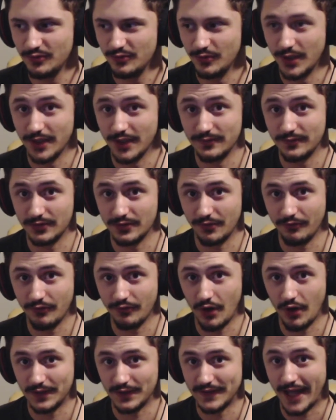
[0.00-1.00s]
Whatever the
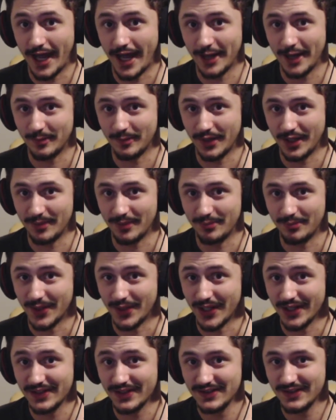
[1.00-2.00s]
fuck that might be.